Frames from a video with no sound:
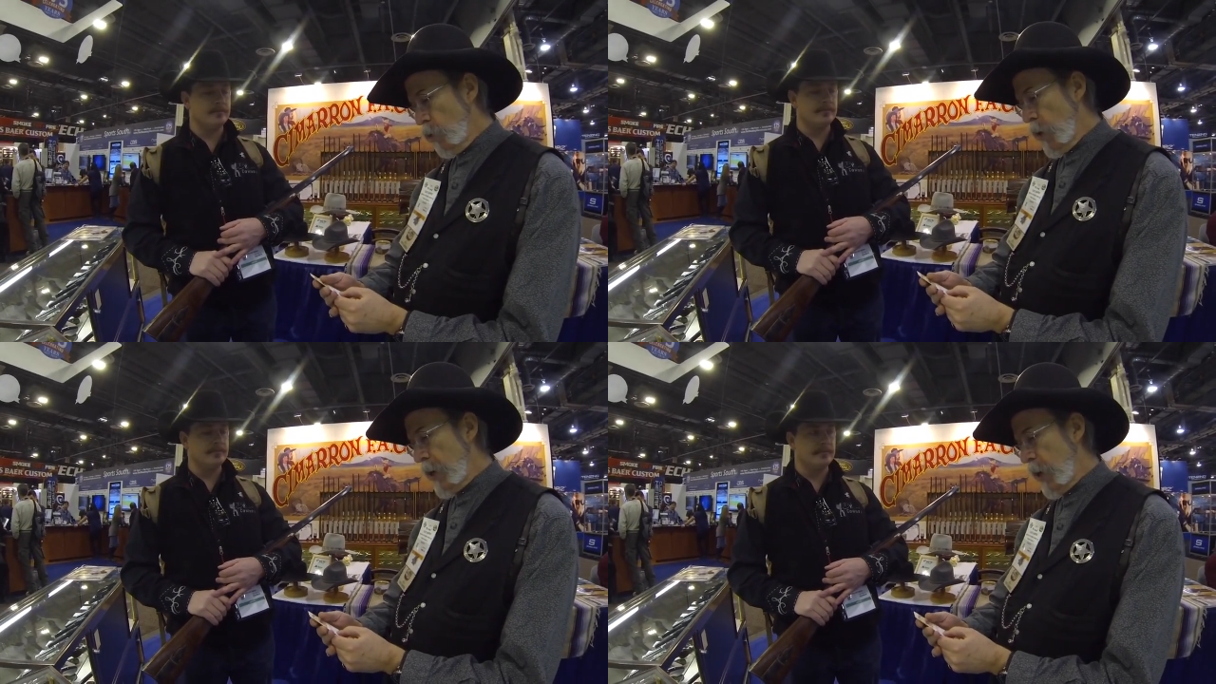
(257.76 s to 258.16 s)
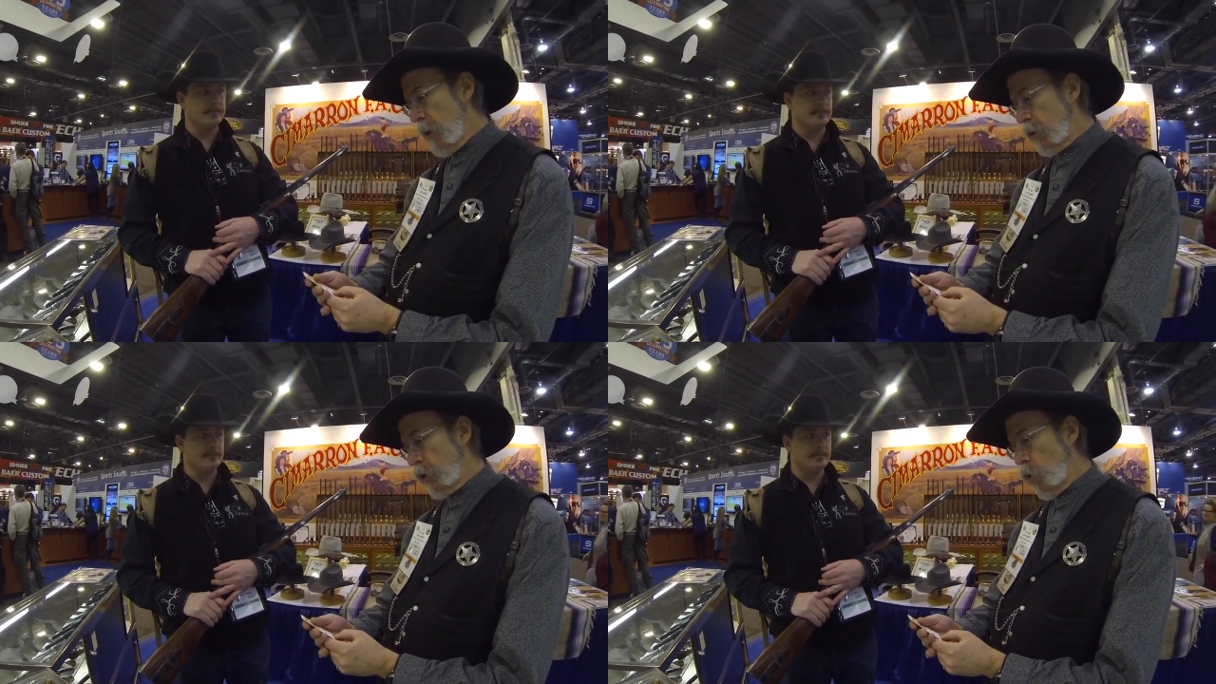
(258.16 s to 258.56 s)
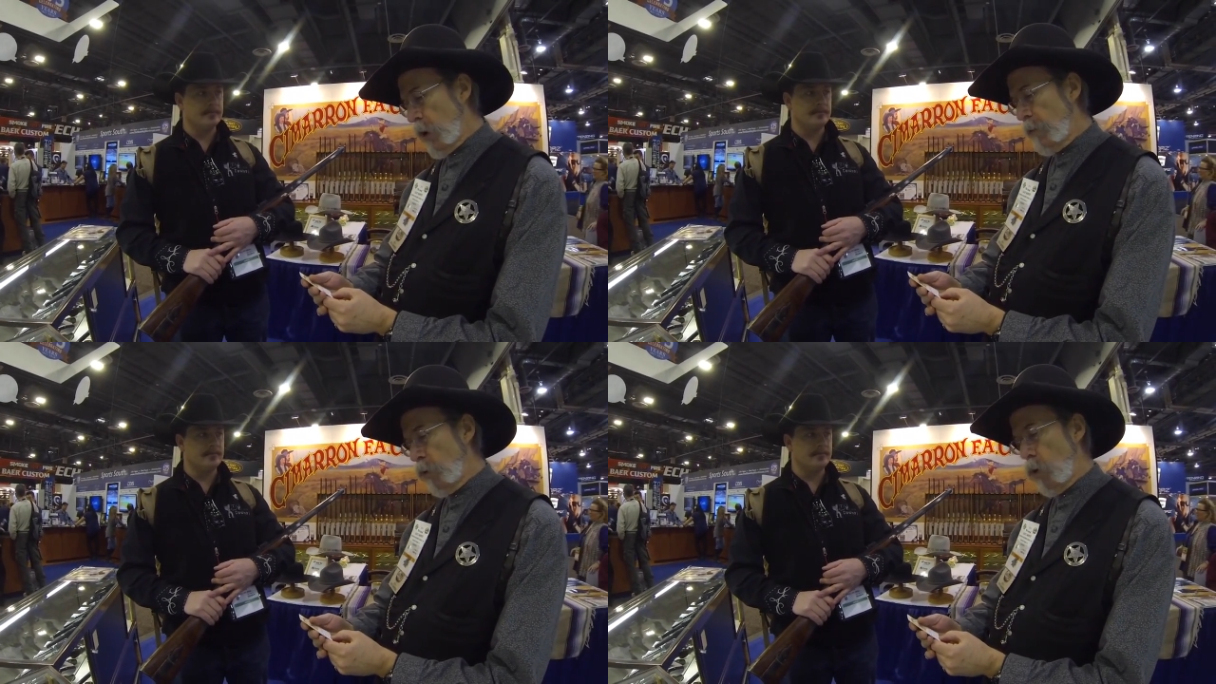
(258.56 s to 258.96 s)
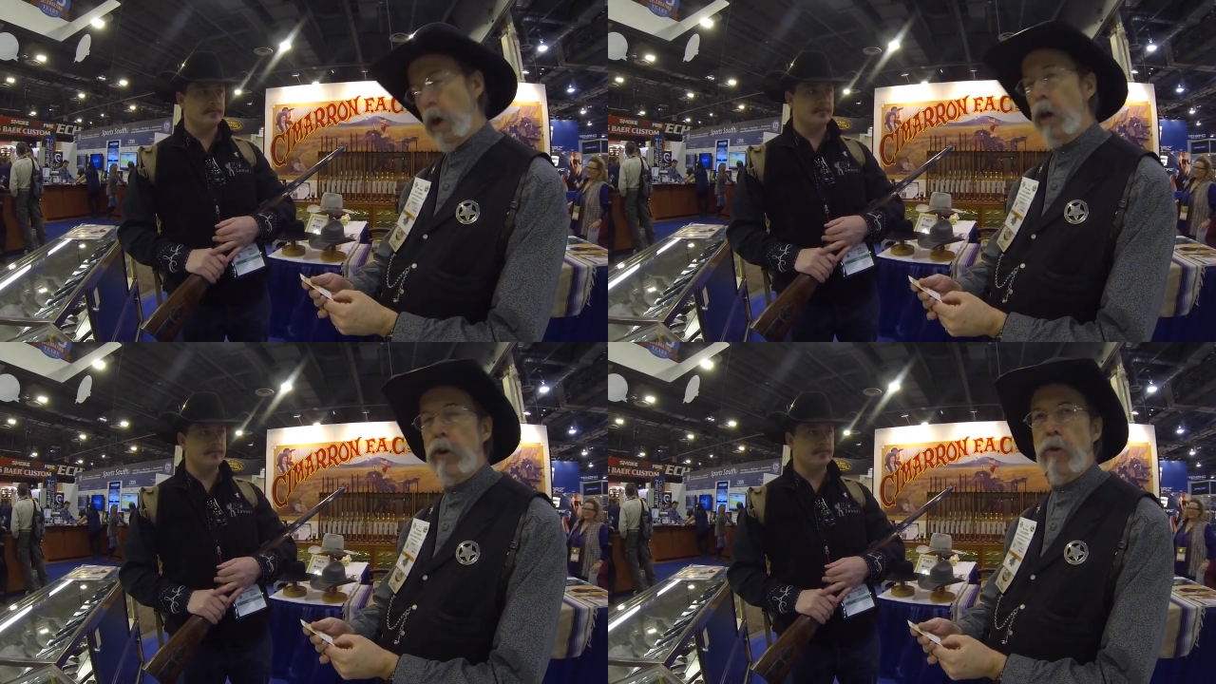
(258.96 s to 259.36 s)
Speaker 1: retails twenty four
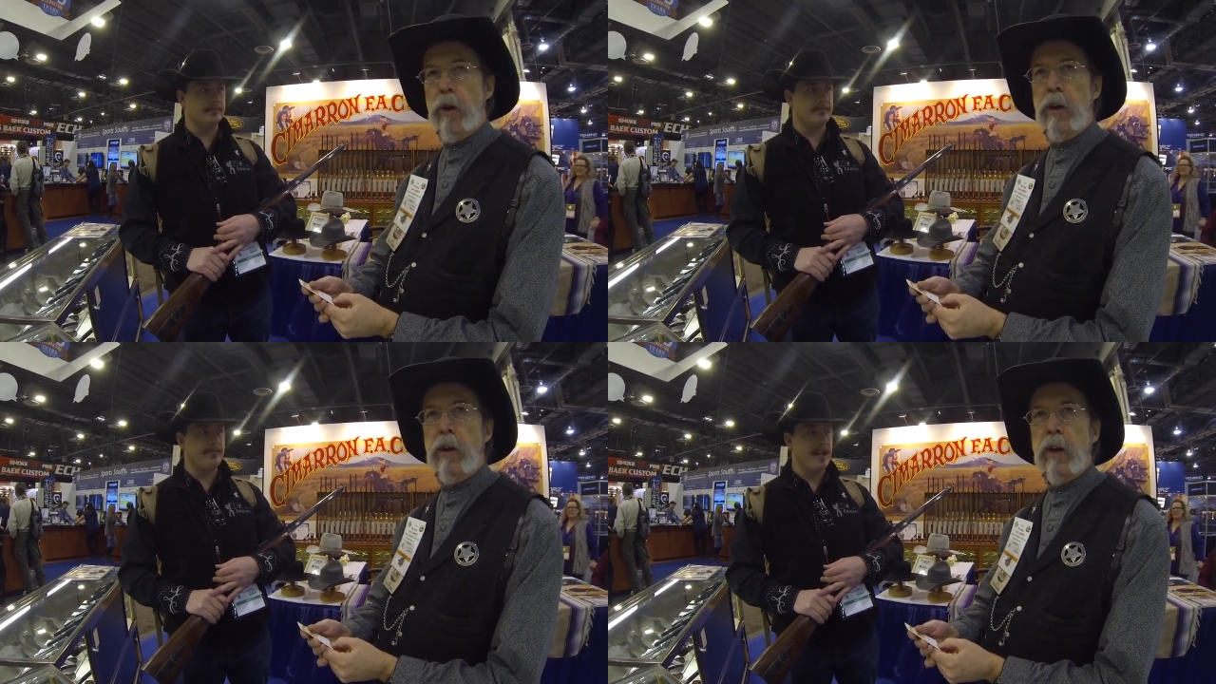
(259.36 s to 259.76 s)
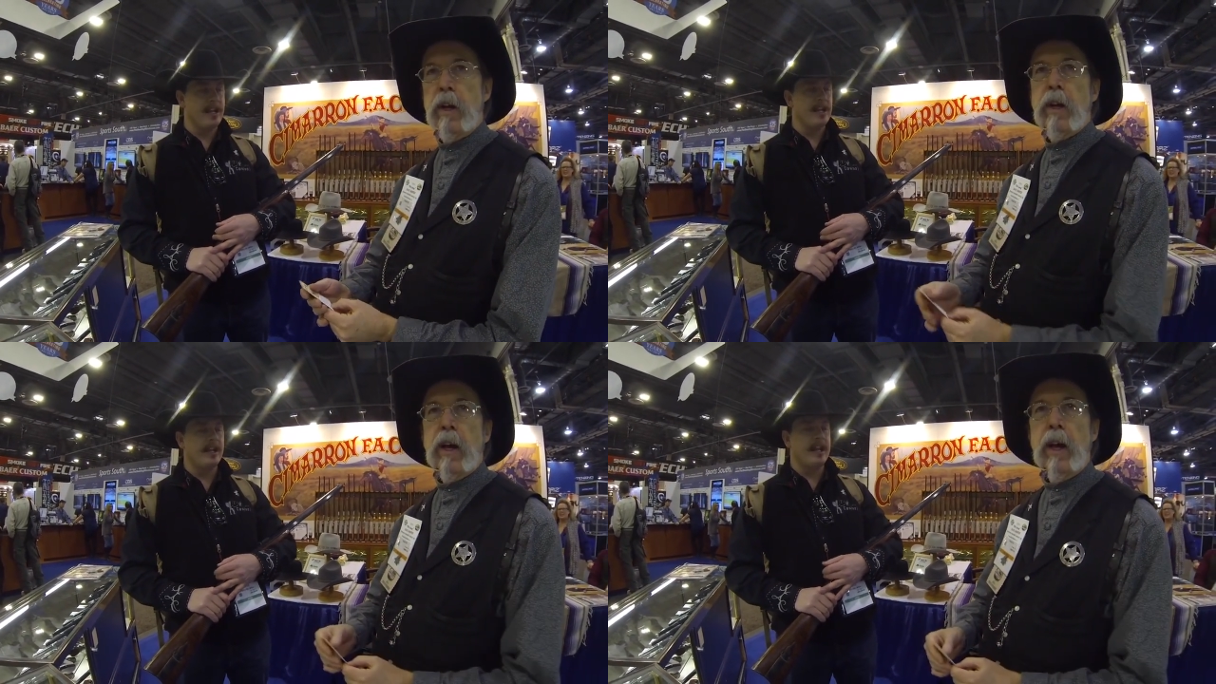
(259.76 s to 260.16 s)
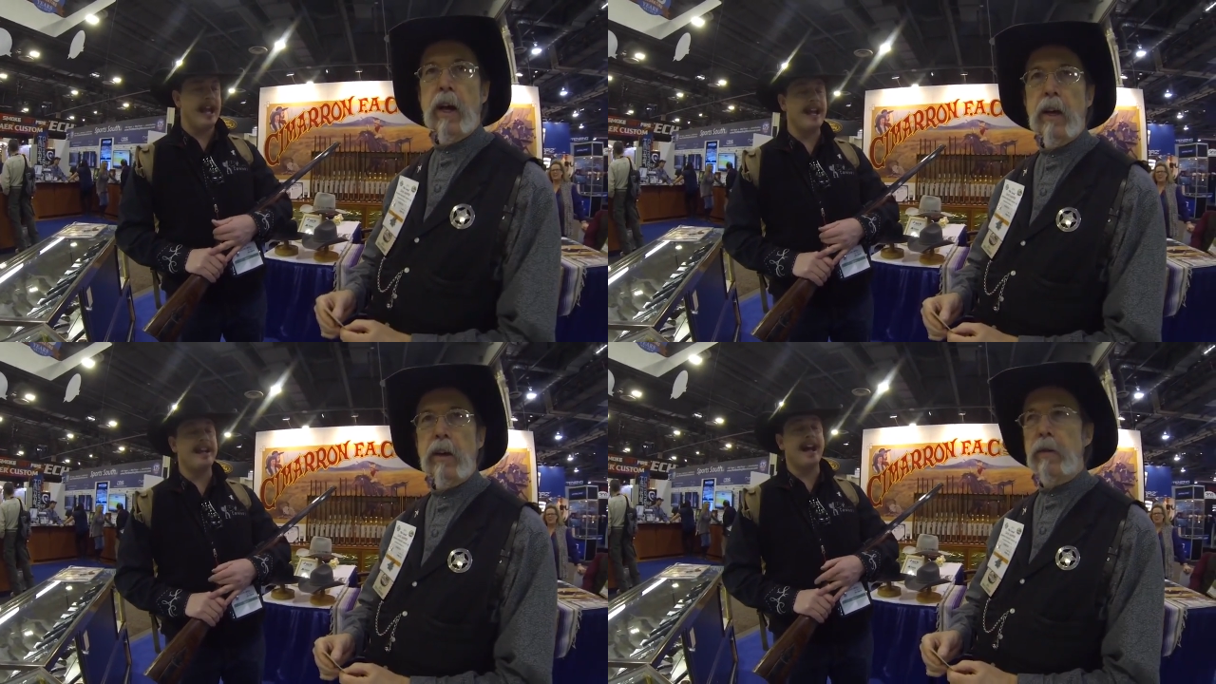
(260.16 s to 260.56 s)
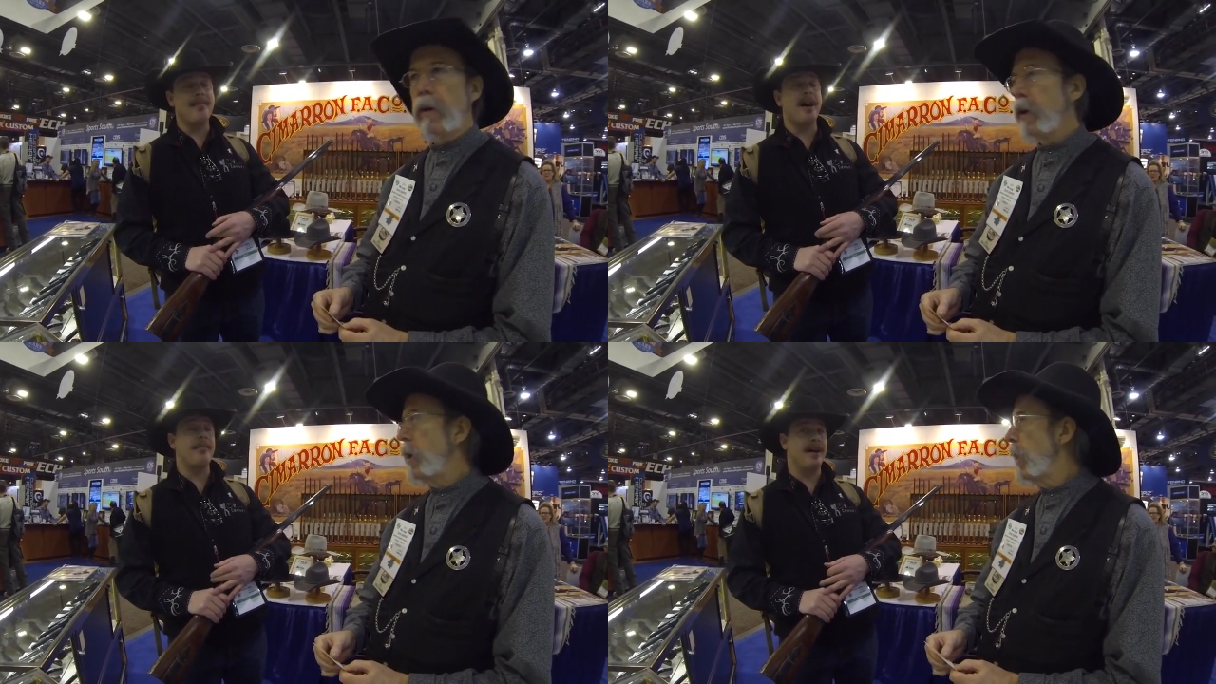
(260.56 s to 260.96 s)
hundred. Uh, and I
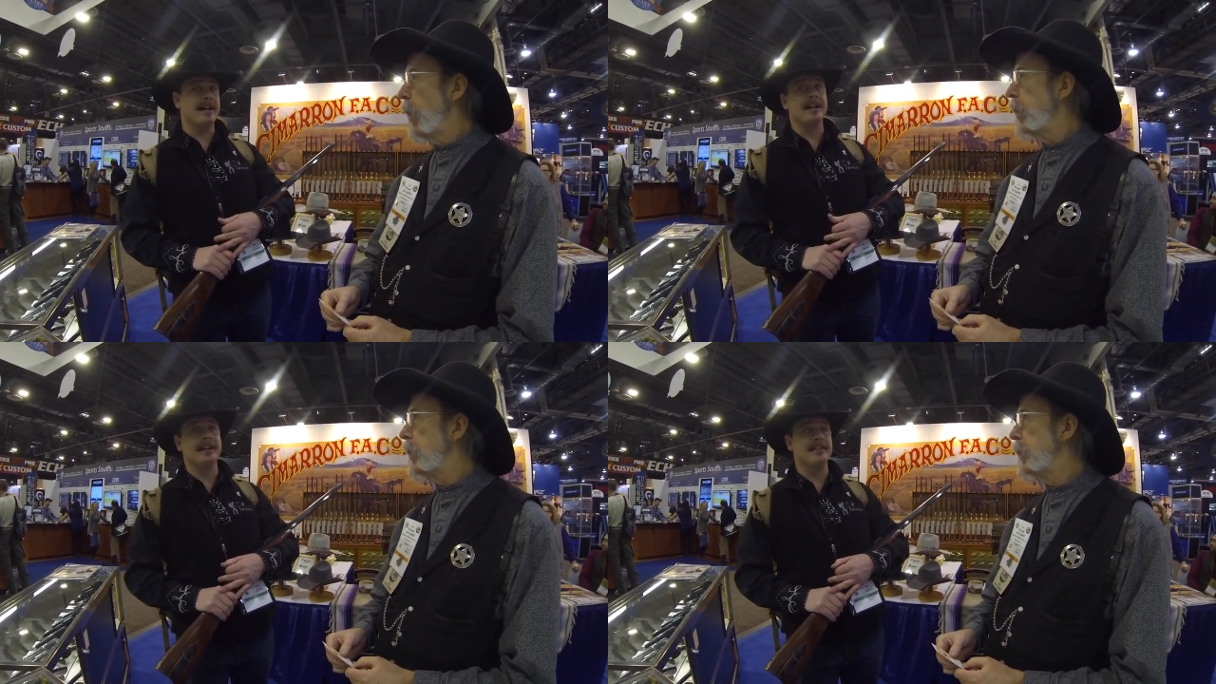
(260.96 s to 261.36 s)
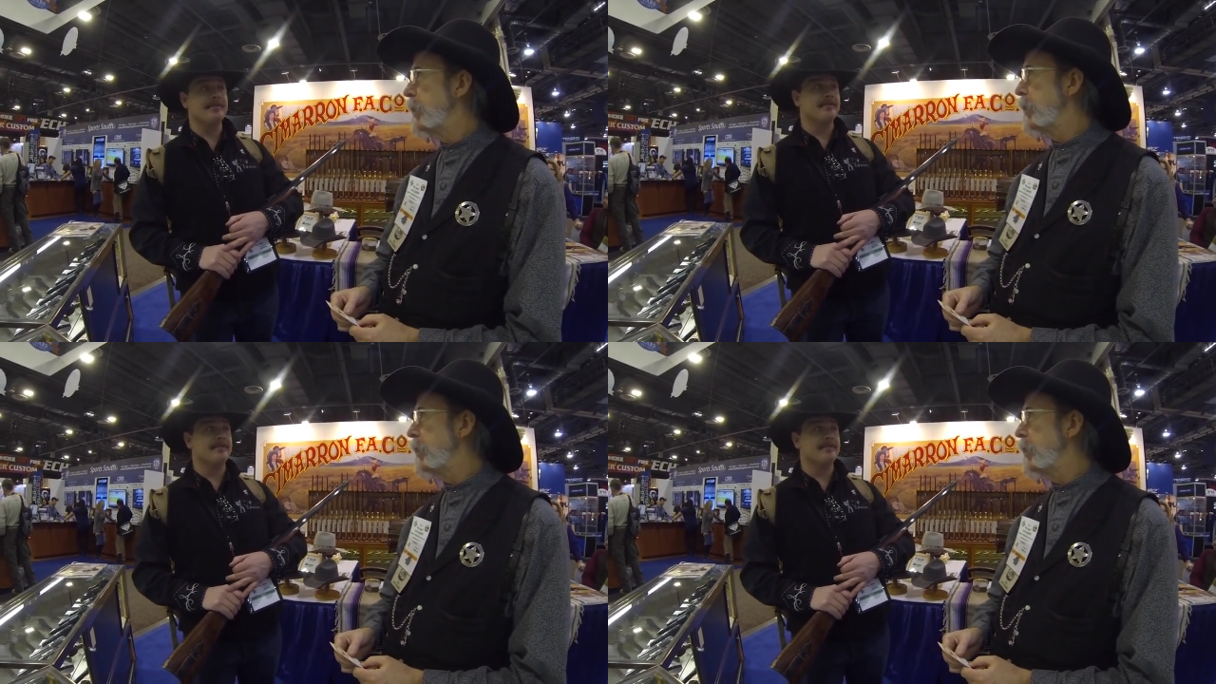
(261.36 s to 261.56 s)
bought my gun